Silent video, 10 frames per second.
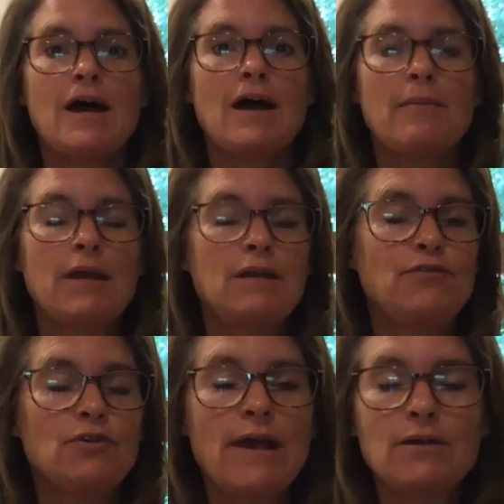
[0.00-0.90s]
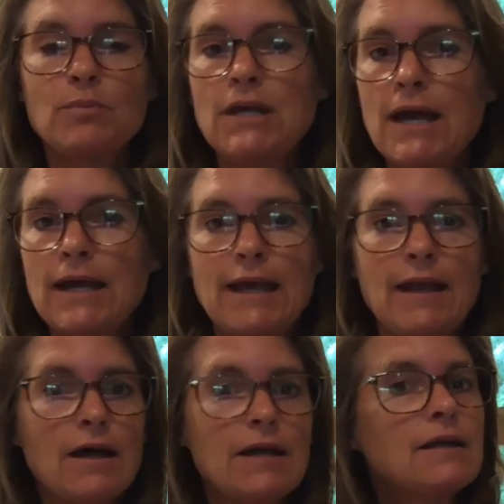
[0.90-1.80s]
And if you're like me, I
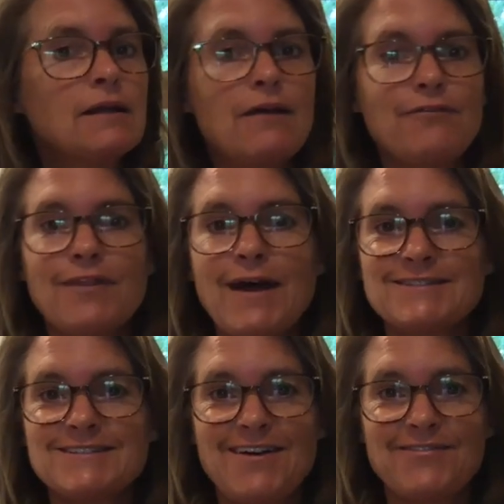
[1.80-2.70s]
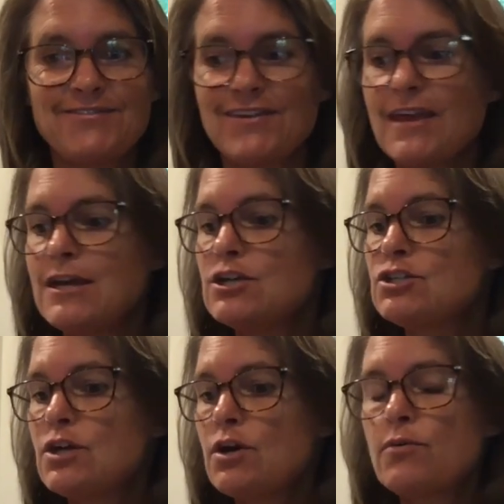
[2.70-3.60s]
cannot get enough of that stuff.
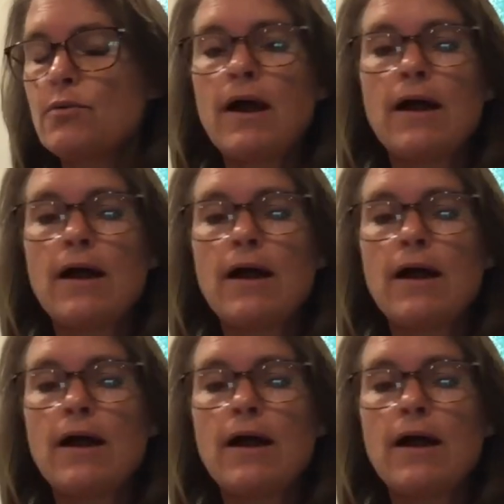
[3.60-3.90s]
So